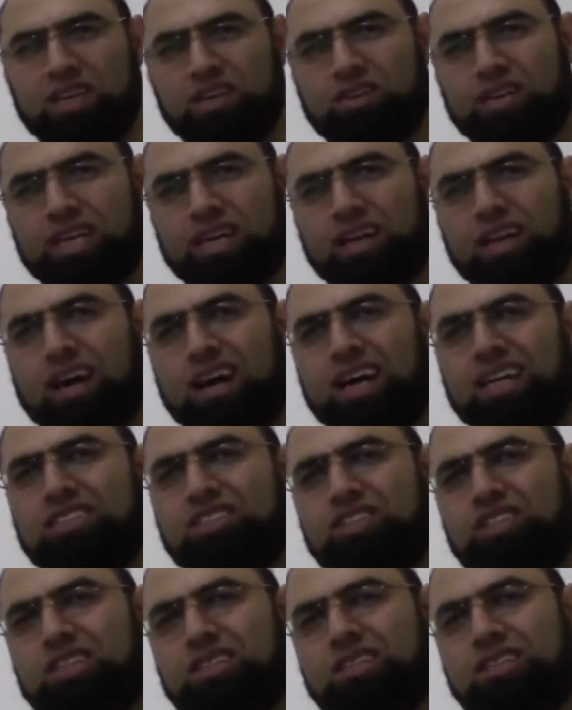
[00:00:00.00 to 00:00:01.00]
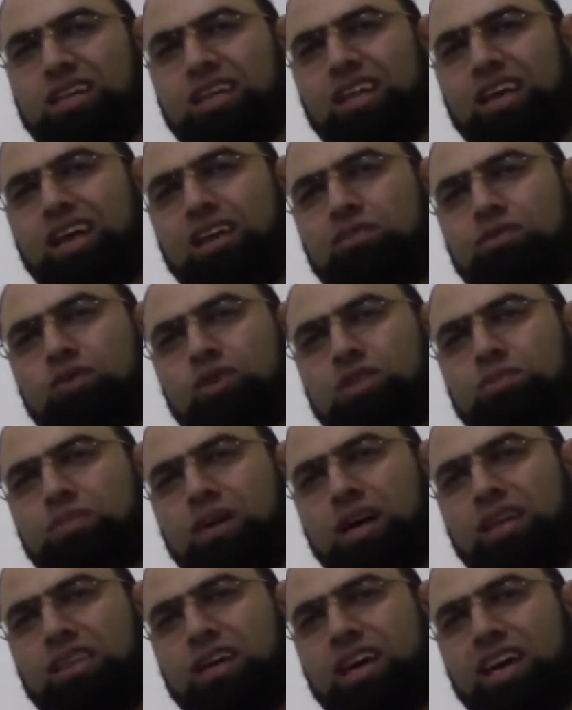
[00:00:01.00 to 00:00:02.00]
he realized she's still influenced
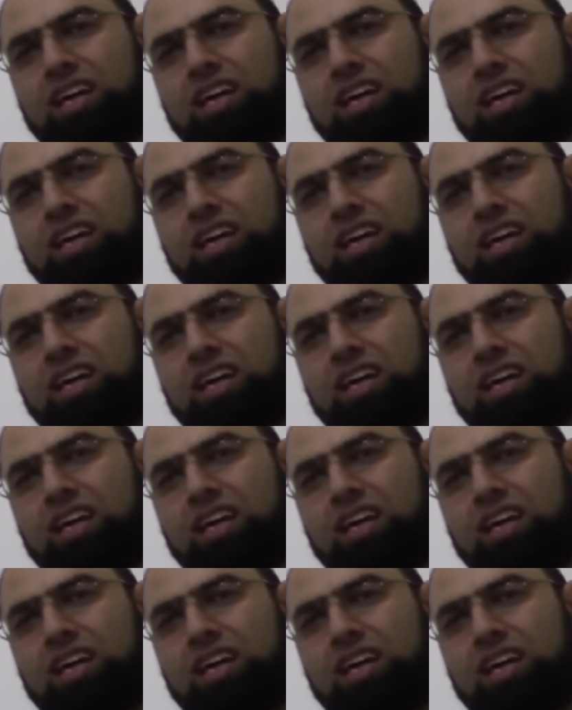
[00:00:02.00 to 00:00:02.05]
by the